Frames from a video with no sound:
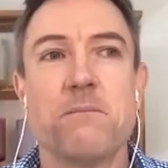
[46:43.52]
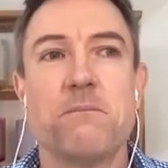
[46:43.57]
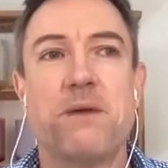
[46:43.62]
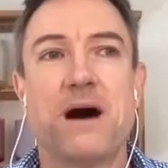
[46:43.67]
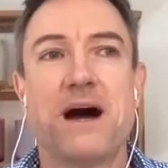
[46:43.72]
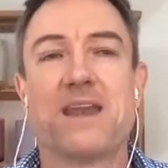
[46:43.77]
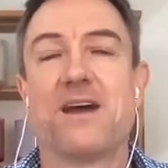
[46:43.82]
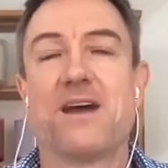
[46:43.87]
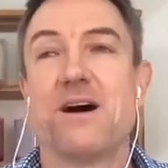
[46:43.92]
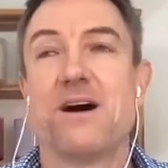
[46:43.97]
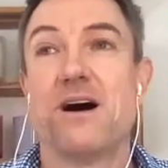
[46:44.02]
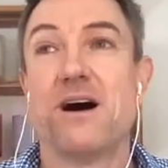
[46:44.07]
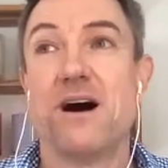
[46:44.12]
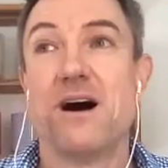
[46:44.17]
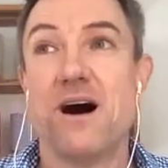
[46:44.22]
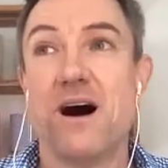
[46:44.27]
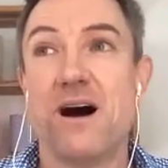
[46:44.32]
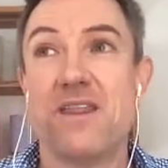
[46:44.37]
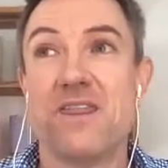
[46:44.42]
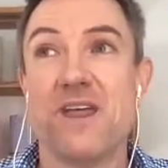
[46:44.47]
but
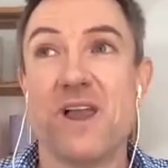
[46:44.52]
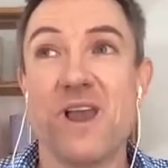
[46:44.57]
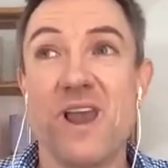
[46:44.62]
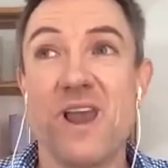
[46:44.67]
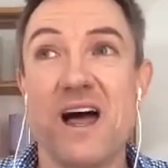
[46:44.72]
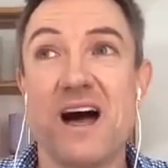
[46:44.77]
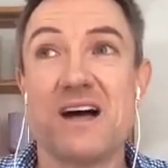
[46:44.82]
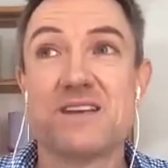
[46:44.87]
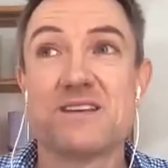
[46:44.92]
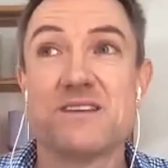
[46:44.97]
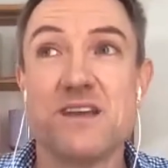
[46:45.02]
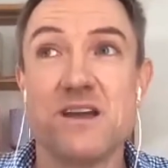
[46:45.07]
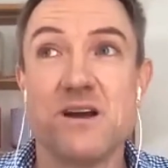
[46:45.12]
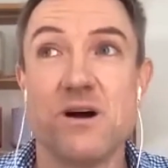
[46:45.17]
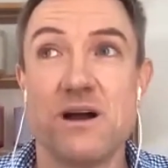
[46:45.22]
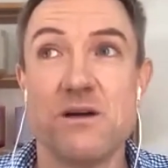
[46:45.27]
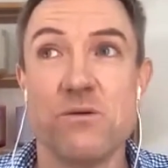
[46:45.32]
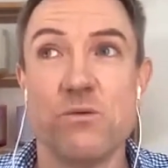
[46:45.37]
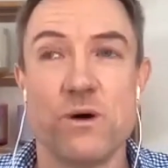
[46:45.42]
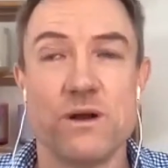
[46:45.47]
the last thing
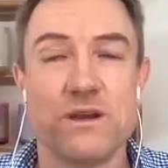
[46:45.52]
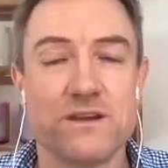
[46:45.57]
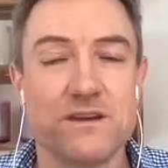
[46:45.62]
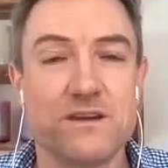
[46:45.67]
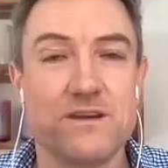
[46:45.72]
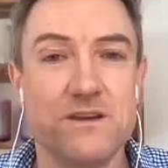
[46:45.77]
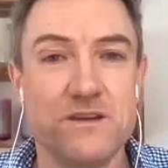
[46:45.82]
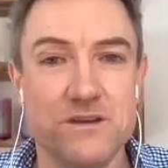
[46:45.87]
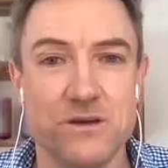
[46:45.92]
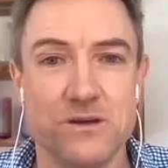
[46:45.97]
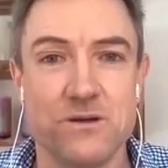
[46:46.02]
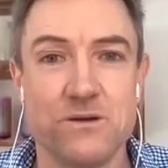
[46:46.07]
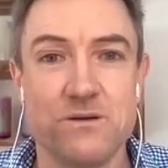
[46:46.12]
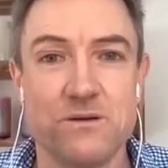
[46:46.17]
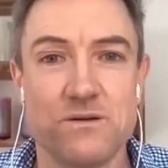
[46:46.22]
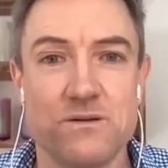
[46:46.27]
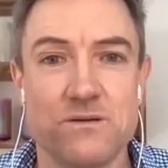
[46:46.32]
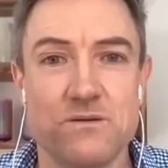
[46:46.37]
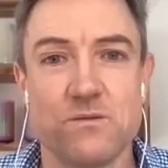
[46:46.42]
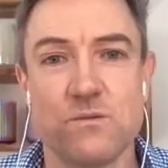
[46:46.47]
I wanted to
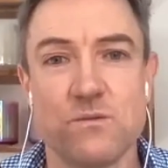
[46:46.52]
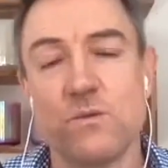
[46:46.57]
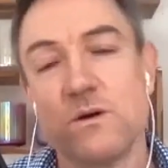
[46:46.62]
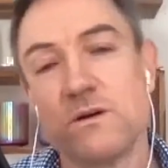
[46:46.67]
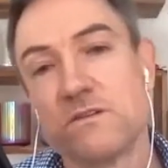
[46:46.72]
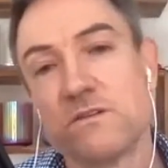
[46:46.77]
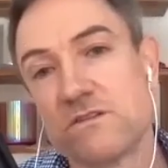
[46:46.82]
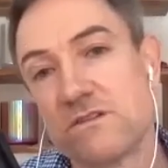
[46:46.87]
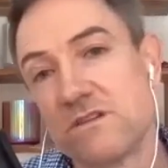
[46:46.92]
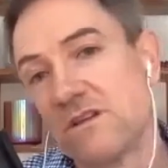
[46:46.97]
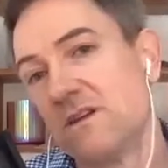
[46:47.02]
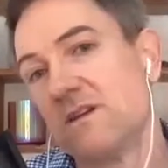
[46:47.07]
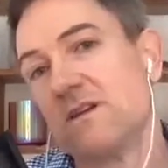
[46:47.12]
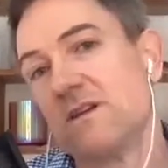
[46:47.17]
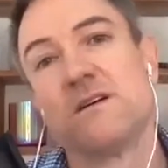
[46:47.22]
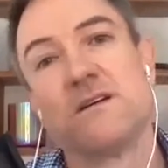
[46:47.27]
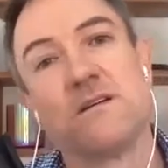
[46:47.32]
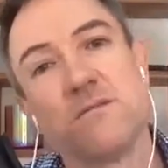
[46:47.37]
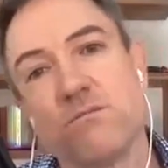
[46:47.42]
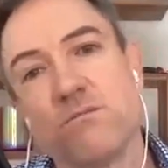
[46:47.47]
do was
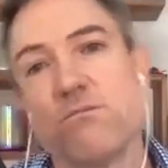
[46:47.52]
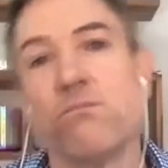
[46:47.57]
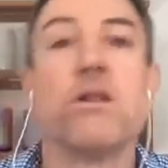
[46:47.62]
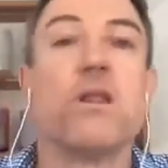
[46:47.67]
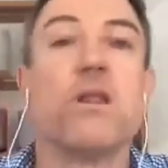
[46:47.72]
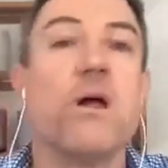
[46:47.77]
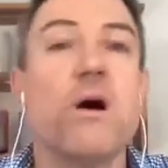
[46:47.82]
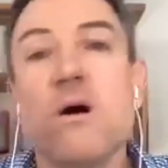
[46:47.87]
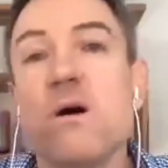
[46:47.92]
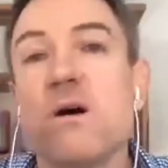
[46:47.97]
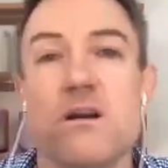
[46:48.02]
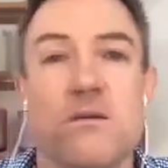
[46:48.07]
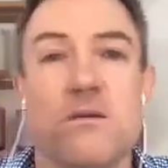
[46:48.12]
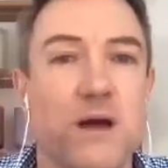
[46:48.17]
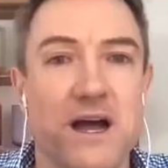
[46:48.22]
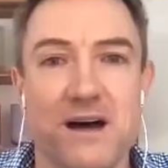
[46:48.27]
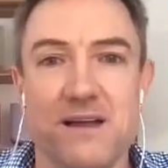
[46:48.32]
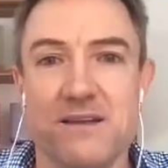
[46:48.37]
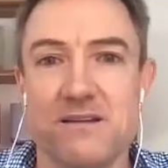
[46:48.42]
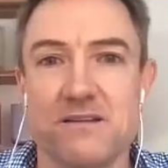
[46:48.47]
blog
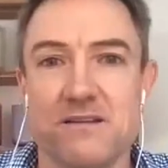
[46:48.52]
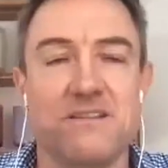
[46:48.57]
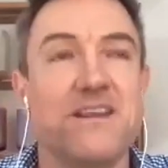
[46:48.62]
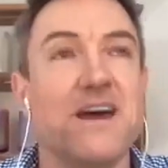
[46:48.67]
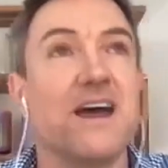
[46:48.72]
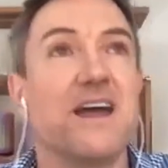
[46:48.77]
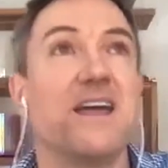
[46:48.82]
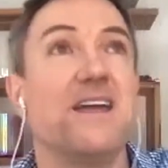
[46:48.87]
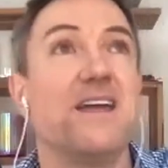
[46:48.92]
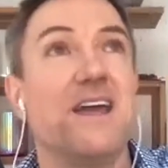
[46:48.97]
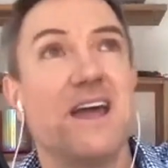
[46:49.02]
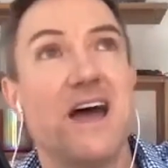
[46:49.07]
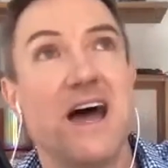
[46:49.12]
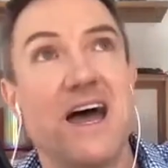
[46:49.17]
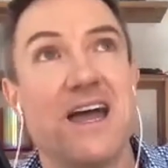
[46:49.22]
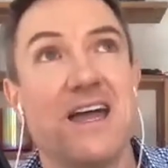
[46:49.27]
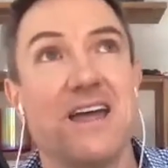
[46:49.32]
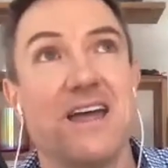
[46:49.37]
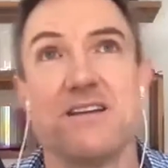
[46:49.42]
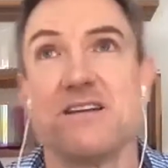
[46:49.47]
about day
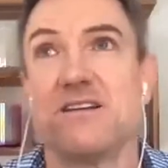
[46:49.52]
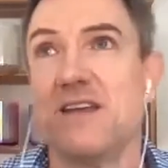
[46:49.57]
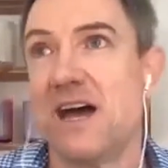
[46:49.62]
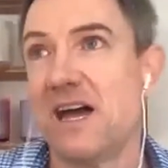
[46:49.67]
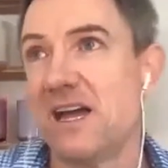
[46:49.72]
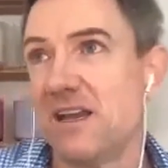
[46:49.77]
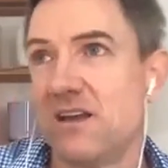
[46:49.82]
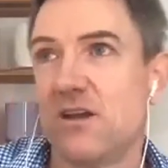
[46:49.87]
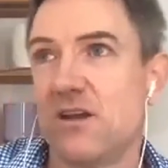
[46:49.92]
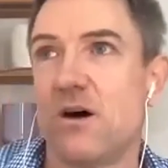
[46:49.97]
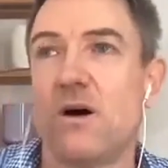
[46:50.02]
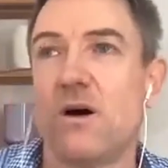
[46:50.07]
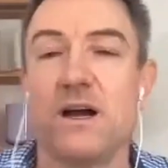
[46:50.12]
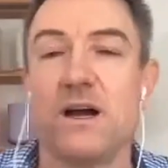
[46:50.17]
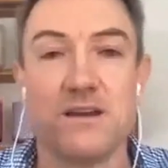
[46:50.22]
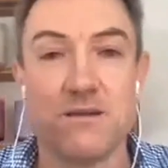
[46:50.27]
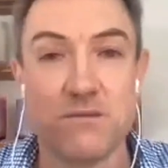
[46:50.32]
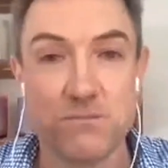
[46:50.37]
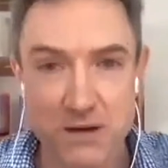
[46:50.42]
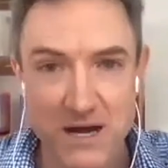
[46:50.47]
8, day
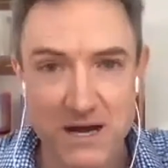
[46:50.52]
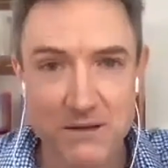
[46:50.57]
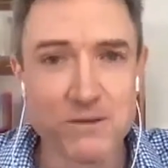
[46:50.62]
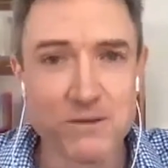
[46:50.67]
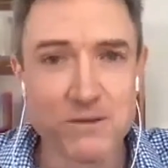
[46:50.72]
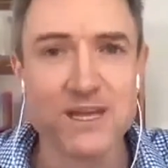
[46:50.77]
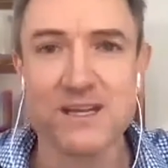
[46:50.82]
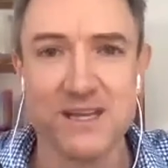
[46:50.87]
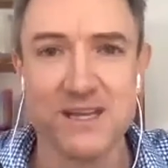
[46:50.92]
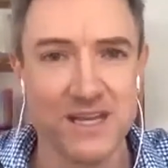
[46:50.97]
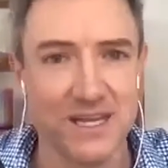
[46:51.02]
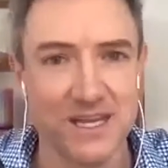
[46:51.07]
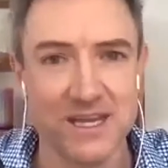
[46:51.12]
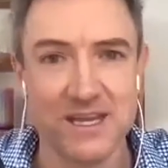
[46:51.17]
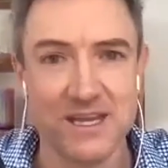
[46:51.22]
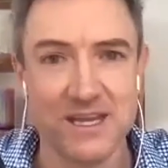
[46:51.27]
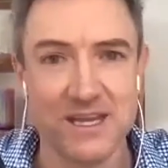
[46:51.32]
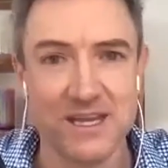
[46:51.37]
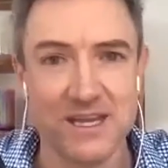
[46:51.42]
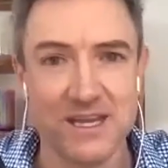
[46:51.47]
9
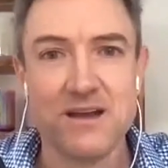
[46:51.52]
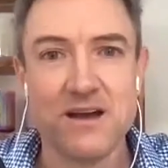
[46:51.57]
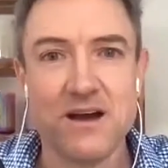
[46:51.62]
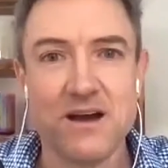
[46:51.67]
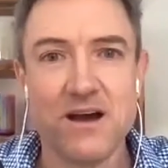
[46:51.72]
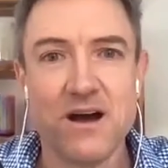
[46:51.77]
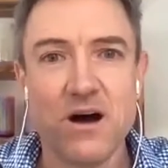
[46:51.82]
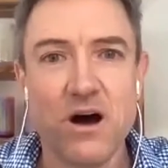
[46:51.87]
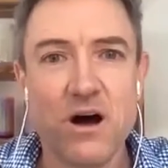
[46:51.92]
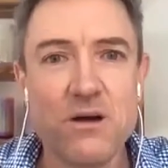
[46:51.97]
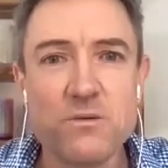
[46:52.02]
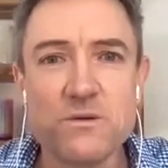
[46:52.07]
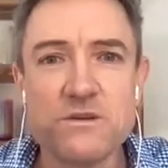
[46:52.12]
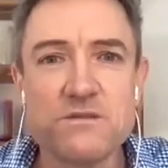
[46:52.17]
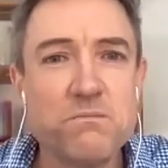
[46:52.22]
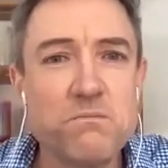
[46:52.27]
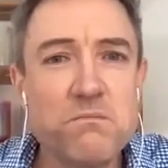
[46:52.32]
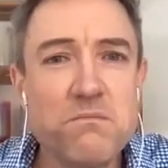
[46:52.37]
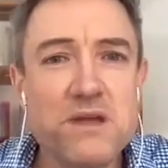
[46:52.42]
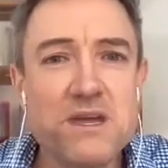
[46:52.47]
publicly. I was
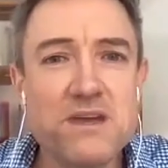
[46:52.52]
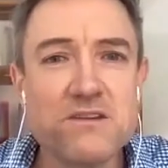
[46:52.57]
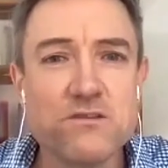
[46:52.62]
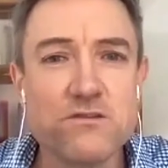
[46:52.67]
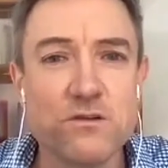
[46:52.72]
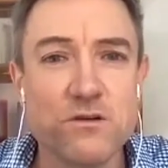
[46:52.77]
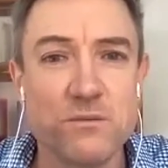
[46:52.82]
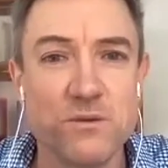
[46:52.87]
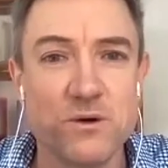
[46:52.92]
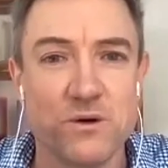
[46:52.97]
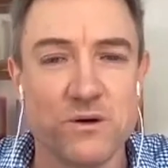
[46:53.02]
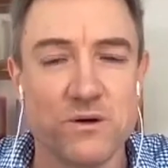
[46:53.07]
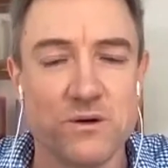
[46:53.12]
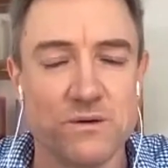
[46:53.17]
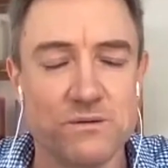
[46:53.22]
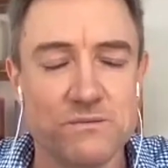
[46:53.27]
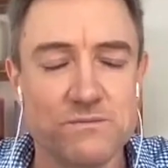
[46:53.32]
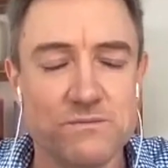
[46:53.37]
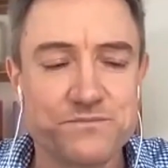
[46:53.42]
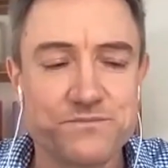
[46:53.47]

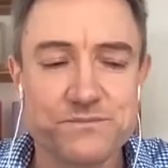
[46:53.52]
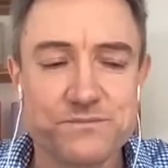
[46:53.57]
miserable.